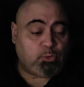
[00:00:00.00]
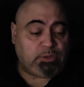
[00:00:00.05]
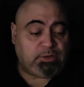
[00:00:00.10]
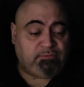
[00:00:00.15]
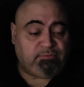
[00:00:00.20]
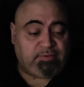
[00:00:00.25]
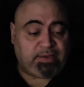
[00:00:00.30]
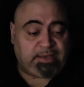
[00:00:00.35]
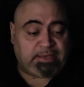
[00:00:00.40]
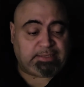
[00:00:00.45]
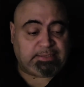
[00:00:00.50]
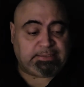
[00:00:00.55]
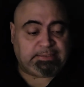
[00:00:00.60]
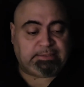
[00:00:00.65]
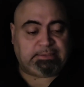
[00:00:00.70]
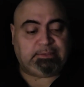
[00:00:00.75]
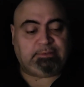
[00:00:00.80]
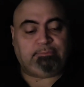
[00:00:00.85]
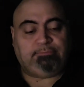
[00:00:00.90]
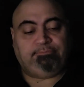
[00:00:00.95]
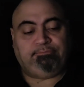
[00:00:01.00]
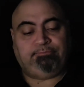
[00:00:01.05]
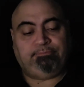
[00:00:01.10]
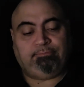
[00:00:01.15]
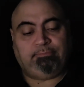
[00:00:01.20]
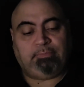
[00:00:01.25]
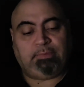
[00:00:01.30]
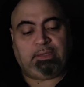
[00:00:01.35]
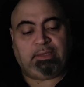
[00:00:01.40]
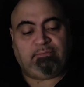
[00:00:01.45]
defects.
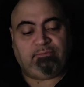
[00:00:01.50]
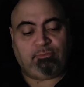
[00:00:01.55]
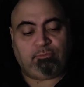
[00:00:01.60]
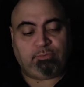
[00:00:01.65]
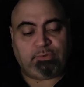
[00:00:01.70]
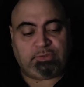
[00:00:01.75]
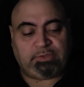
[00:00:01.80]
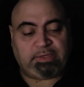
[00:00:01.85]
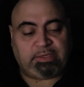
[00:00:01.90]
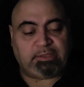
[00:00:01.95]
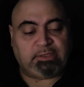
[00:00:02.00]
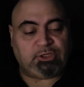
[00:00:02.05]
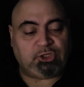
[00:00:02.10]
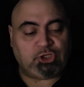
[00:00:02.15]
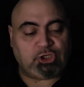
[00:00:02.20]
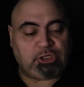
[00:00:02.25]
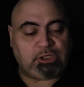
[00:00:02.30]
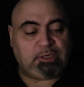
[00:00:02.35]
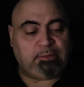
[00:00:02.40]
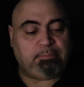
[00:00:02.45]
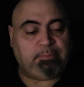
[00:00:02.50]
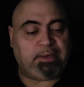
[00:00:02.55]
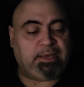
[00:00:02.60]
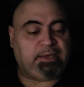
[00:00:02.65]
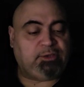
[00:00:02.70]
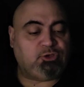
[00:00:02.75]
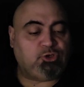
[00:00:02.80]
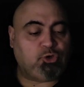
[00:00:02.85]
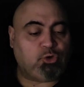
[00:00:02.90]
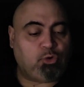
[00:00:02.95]
If you present a sheep
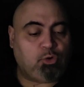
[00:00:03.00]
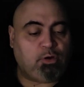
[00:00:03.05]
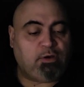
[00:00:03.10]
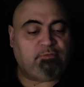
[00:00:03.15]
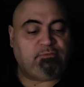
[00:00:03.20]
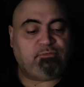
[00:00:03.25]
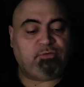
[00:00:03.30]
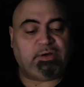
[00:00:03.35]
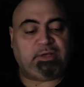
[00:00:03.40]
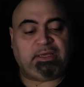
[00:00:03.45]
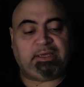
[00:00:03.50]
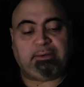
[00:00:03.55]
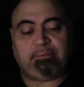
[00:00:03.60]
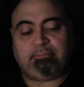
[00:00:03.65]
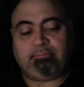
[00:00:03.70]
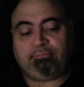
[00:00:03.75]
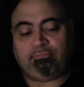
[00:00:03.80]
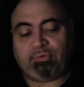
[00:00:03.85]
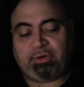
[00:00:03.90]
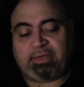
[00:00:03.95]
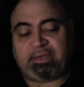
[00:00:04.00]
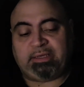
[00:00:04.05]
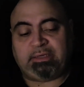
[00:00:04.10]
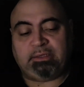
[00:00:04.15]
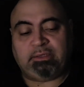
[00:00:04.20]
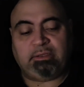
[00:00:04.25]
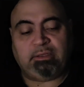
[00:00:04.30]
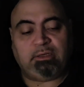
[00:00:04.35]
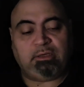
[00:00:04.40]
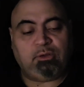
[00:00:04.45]
as your offering, bring it
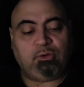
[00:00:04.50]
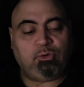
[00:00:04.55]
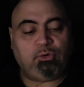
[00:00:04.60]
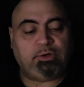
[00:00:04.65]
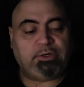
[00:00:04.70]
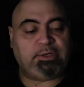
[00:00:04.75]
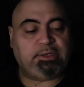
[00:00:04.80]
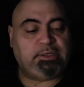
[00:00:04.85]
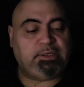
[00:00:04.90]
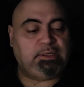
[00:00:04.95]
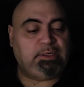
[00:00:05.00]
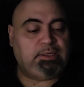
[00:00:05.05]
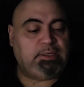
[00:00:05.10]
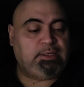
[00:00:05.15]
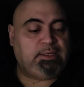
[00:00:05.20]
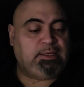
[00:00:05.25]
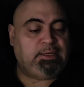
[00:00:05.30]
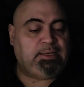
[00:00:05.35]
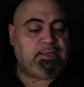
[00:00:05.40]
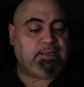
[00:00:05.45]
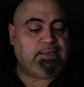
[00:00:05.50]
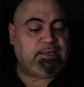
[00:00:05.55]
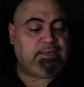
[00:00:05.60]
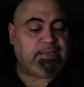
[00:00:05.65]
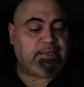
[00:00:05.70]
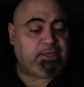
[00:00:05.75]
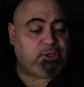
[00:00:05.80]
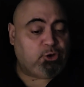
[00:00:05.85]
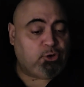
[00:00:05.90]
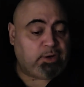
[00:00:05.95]
to the Lord.
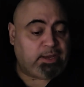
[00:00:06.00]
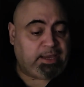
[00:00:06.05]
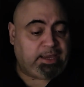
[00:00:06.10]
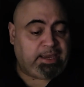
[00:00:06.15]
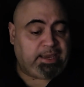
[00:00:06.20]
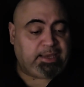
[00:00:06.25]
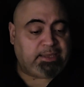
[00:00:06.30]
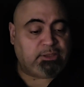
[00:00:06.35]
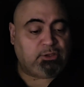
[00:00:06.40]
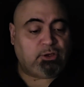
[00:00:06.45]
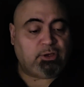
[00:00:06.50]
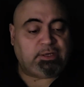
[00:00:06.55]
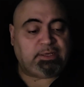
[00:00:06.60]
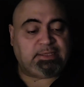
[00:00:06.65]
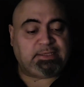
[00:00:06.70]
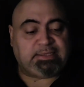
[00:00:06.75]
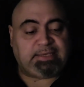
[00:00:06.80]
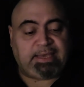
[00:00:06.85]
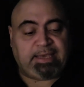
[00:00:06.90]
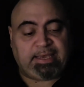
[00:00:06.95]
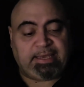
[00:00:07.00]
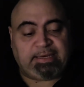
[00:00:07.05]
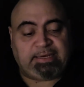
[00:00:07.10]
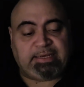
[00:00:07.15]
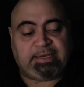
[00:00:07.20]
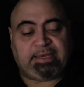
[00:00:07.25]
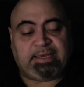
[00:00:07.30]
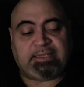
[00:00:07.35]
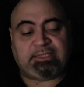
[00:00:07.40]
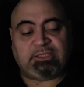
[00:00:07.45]
Lay your hand on its
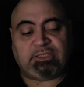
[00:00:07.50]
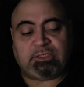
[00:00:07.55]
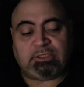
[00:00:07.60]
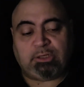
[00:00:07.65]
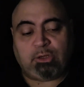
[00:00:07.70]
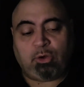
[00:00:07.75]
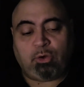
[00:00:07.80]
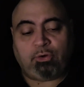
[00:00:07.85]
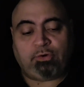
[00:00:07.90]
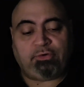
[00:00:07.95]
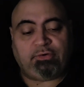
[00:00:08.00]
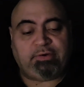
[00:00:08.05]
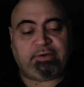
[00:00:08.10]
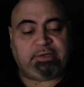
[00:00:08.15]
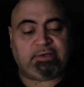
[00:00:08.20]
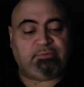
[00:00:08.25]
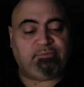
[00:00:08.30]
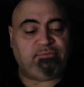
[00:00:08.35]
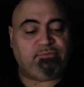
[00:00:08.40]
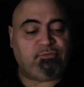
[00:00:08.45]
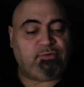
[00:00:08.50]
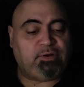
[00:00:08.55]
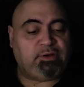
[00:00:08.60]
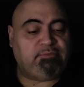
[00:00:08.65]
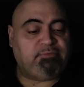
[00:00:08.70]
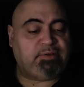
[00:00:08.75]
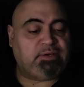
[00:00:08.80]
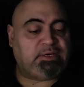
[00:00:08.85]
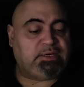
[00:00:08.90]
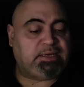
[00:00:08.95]
head and slaughter it in front
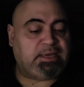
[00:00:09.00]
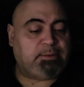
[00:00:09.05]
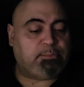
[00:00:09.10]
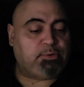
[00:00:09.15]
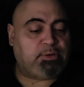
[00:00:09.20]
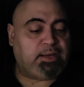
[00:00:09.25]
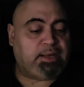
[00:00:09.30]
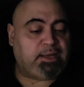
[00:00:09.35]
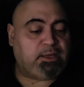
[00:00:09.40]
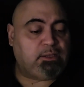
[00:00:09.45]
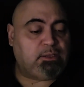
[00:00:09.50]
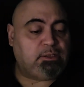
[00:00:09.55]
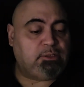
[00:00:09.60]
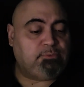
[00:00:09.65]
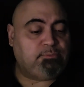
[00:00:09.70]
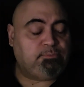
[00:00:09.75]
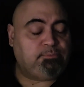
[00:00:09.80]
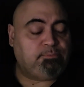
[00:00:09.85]
of the tabernacle.